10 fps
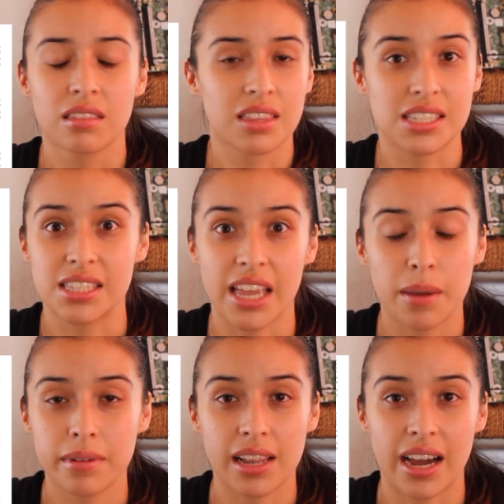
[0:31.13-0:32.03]
the
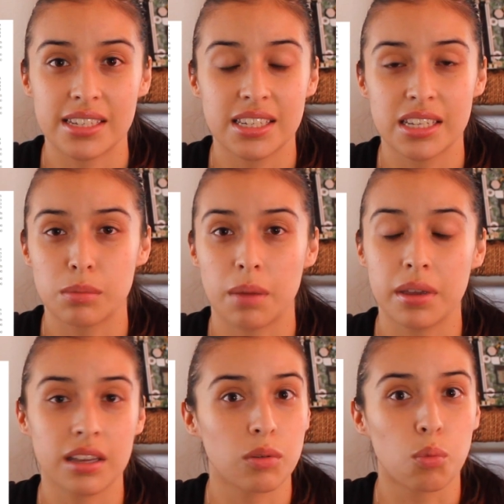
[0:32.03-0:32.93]
same classes,
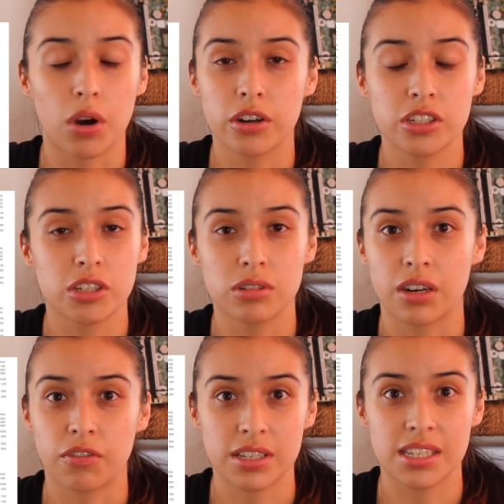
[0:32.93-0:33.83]
maybe one or two
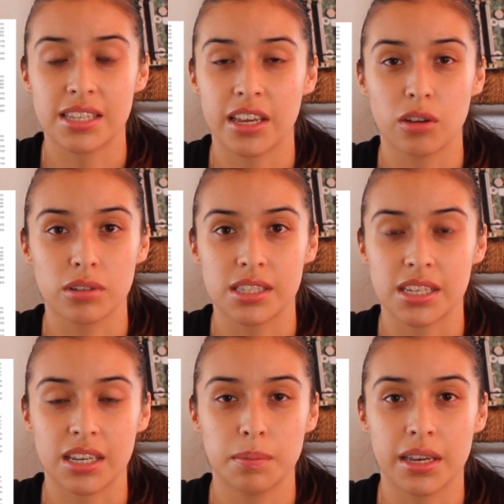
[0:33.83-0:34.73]
differences that you'll
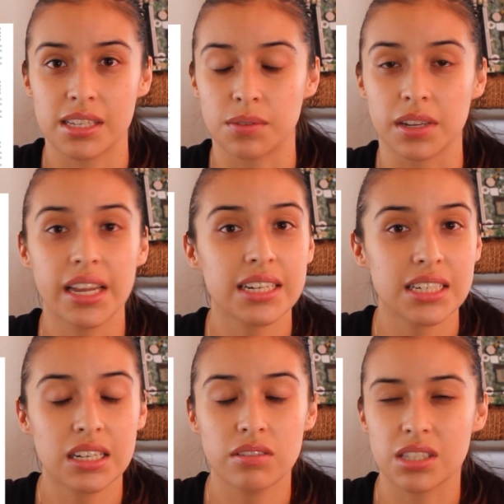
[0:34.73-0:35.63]
see because of
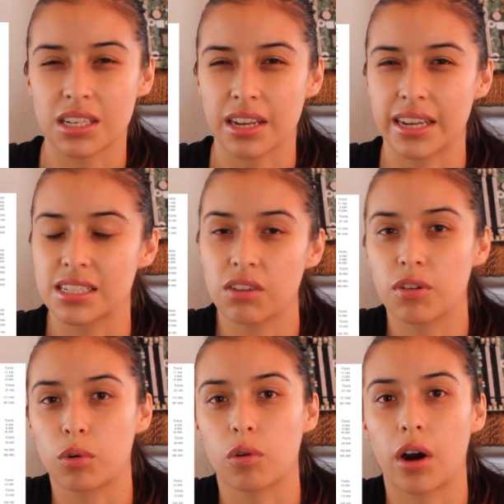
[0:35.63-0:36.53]
electives and like
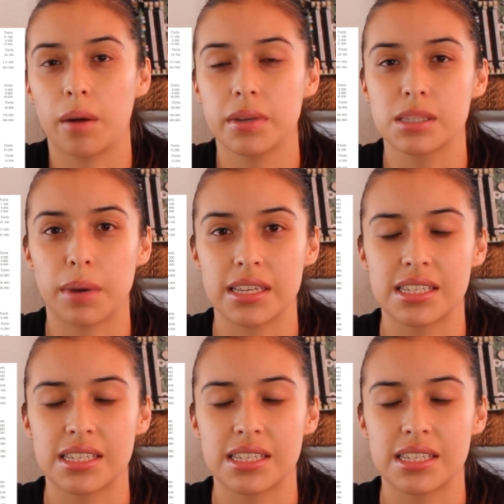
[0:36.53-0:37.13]
different requirements by